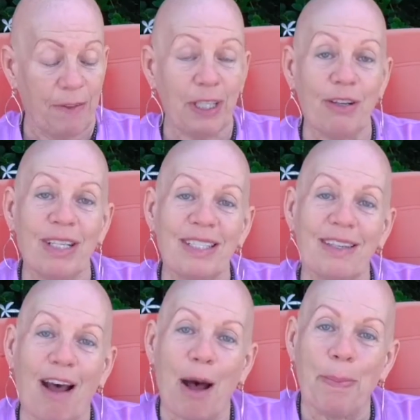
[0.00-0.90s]
Fear is
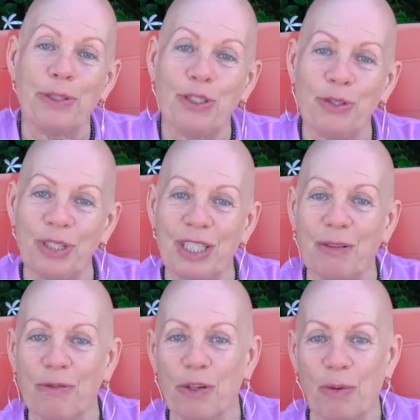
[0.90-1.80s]
an
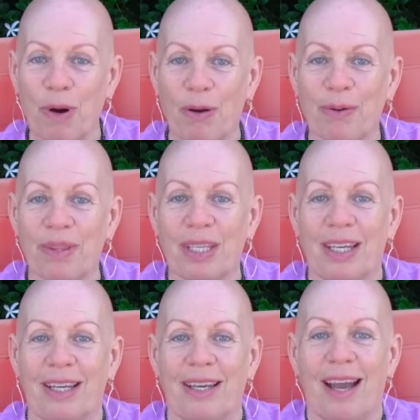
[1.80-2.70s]
opportunity for growth.
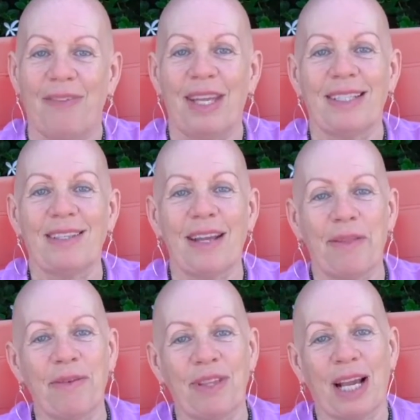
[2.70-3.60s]
And that's
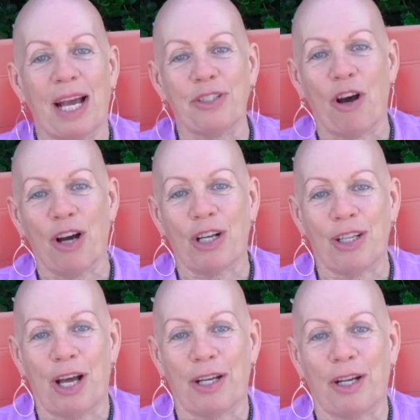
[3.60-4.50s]
another thing I talk a
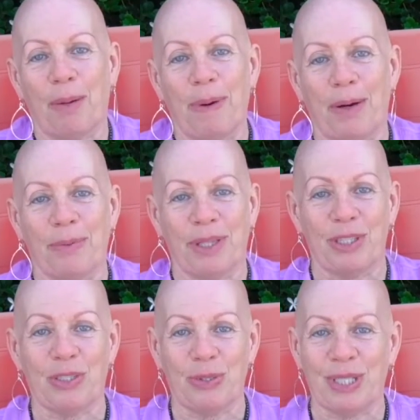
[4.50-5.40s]
lot about with
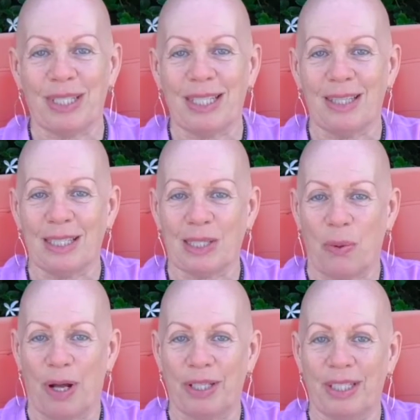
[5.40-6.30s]
the students in this
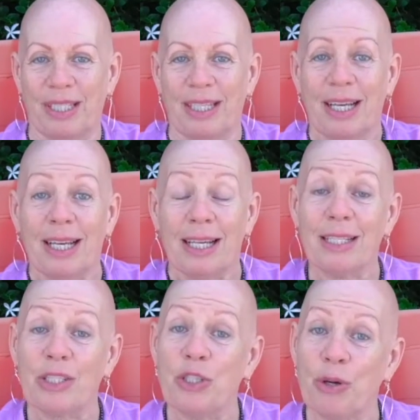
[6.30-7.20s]
quality,
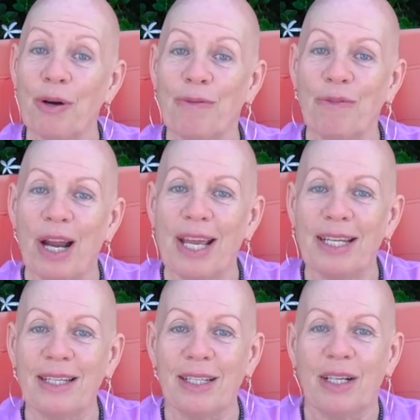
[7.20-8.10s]
is you're afraid?
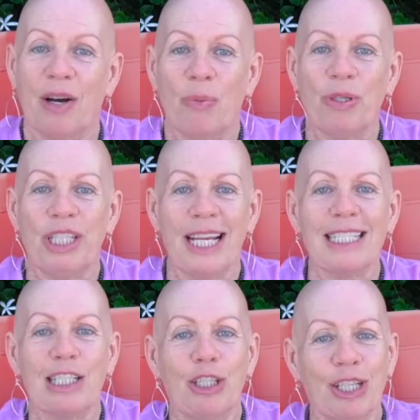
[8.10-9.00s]
Well,
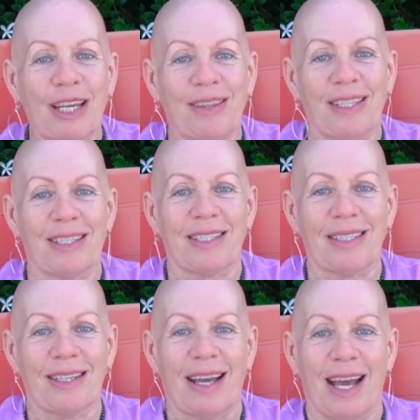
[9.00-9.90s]
let's look at
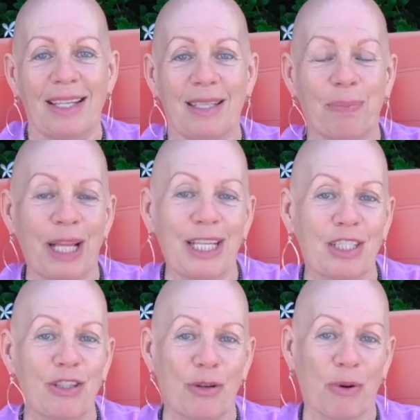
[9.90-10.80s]
this as a
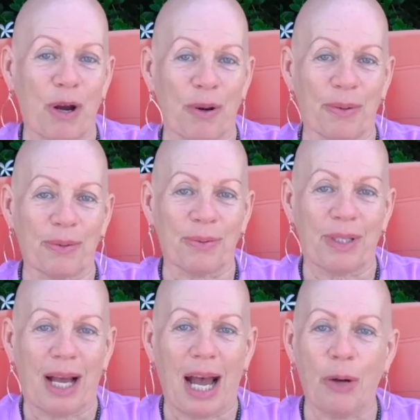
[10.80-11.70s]
place to grow.
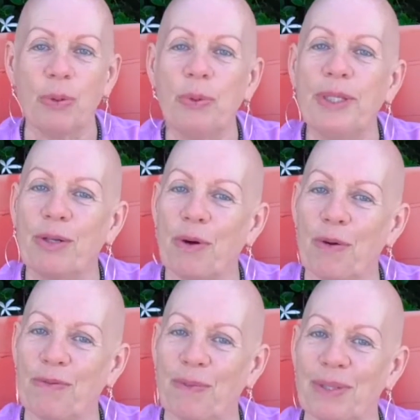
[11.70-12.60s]
How will we grow
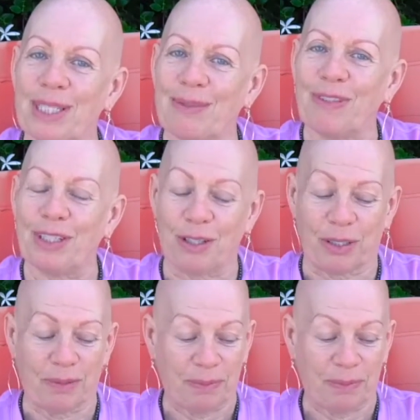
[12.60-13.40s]
from this fear?